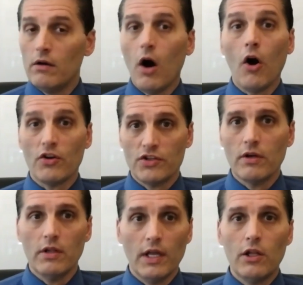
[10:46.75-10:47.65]

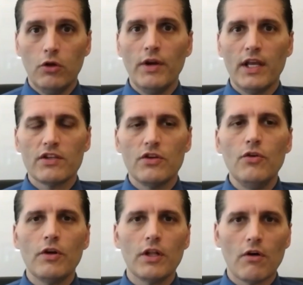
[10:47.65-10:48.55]
arsenal, including its
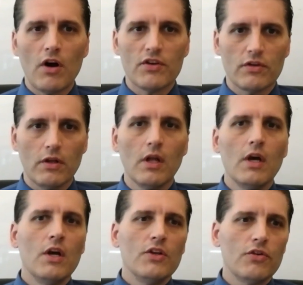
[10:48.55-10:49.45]
nuclear arsenal,
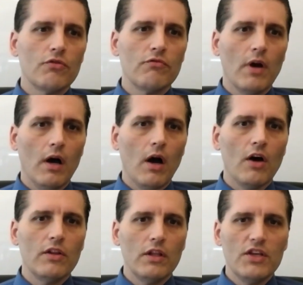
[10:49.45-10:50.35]
to uh,
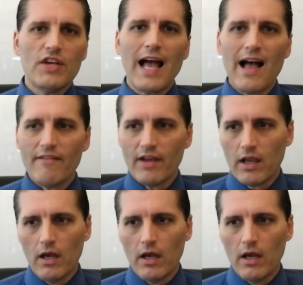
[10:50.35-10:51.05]
unleash havoc